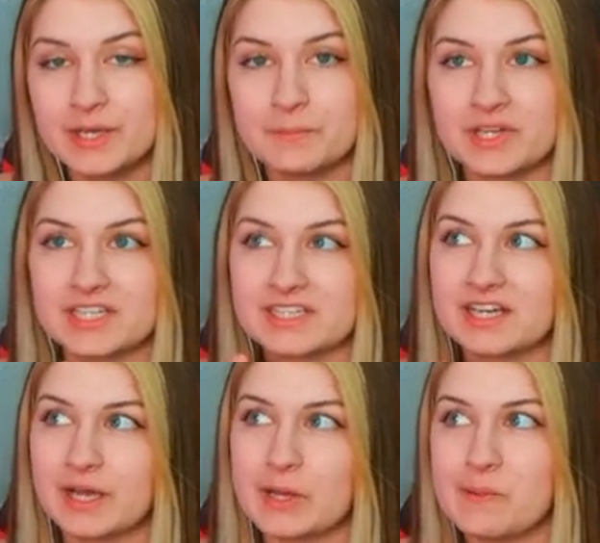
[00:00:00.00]
but it,
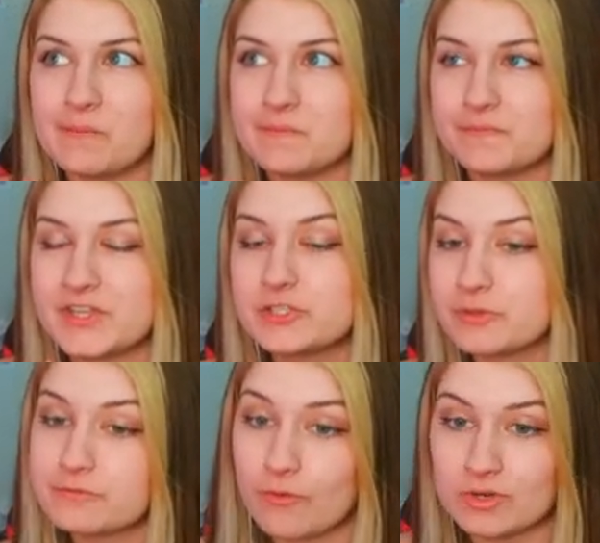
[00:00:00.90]
um, they do
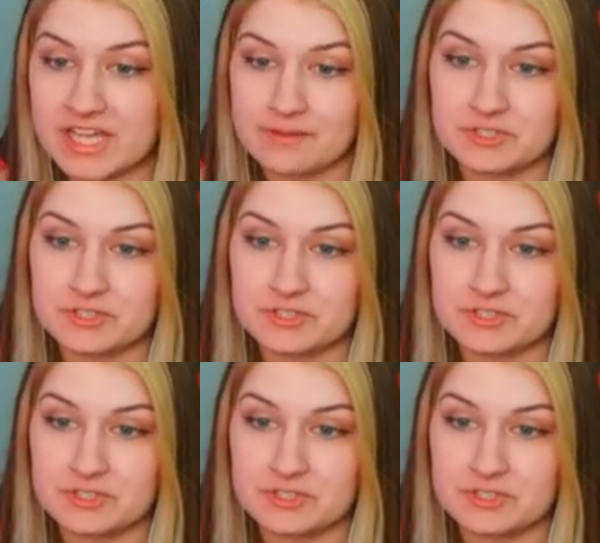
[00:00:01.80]
it four times